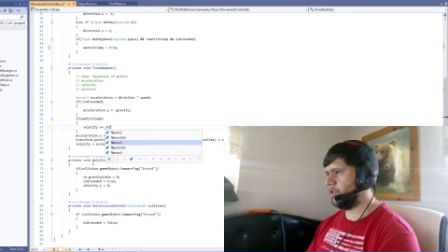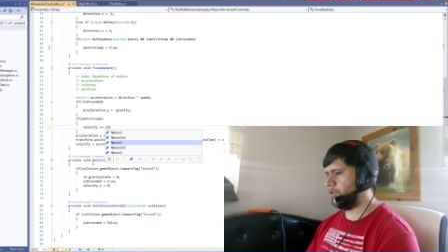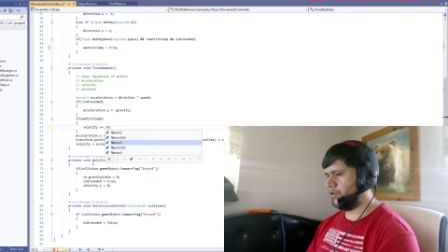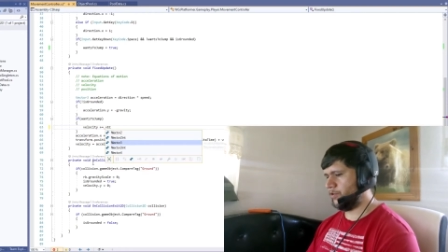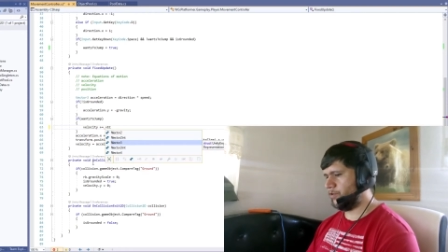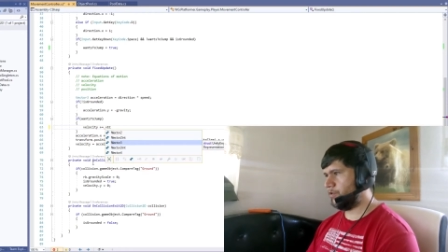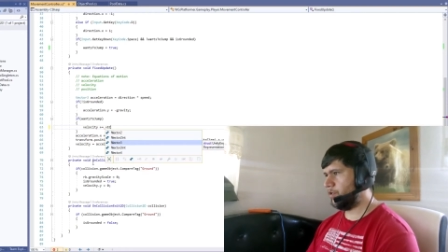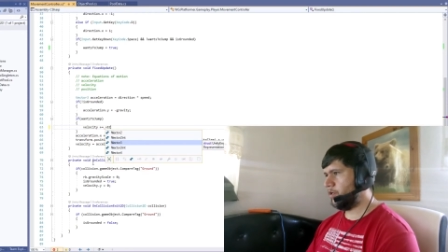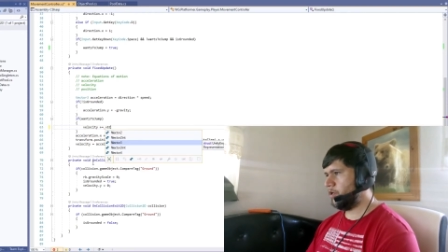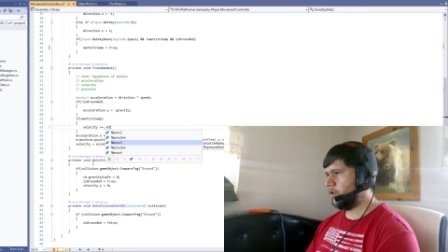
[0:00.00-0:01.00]
is
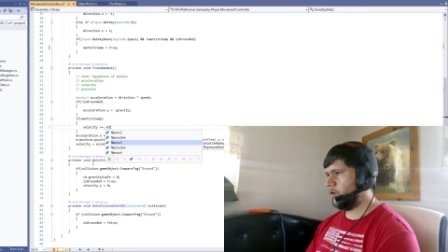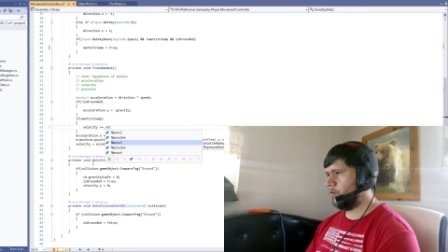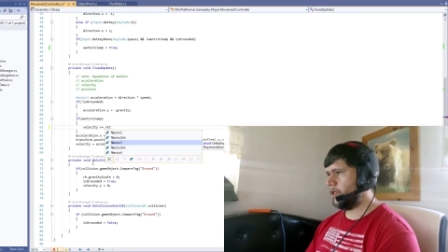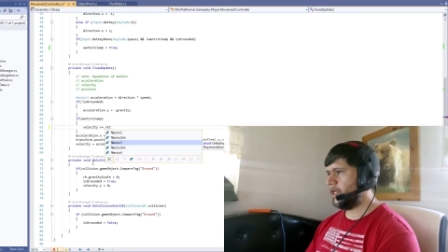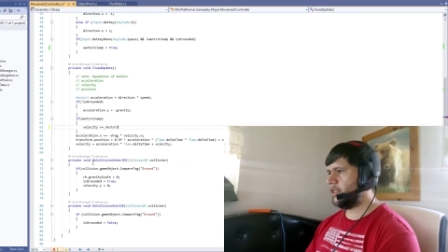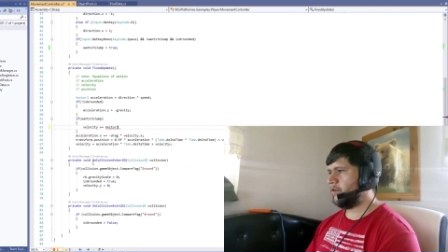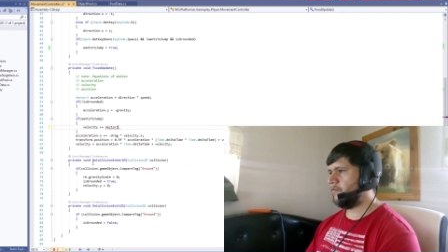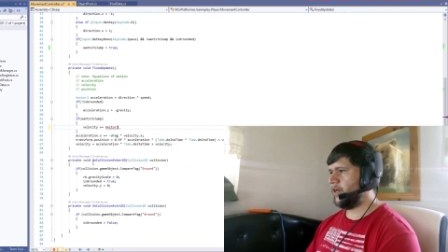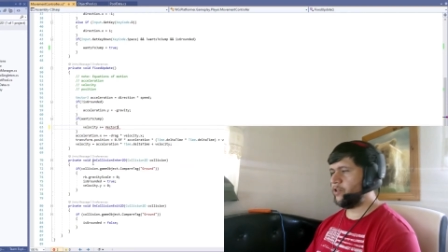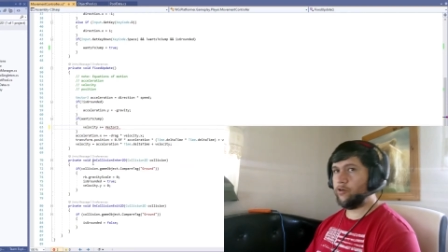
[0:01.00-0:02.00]
we get the
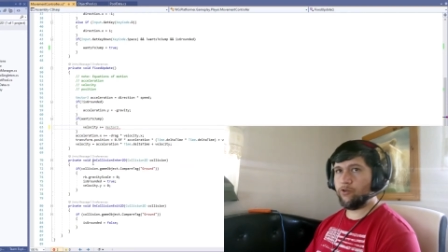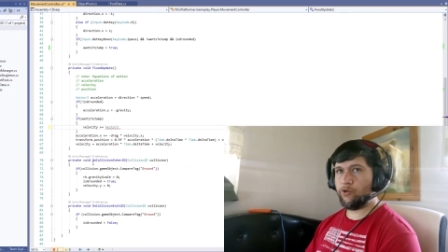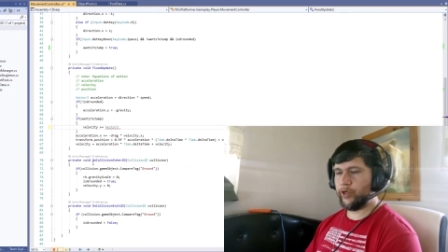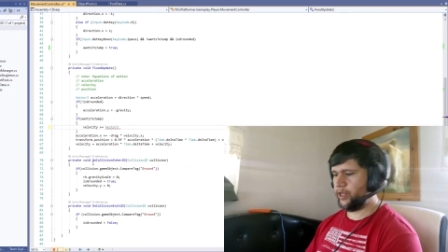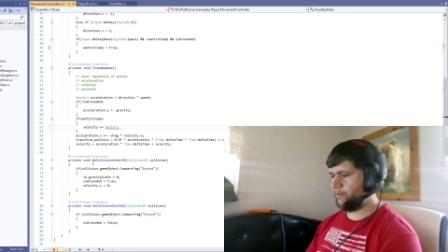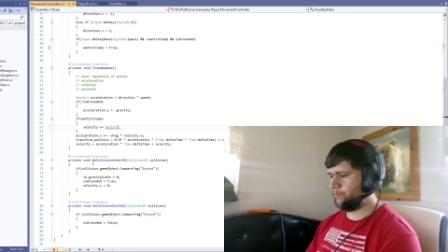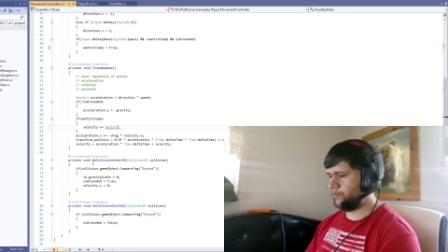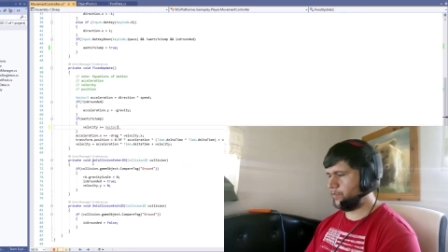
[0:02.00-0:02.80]
vector 3,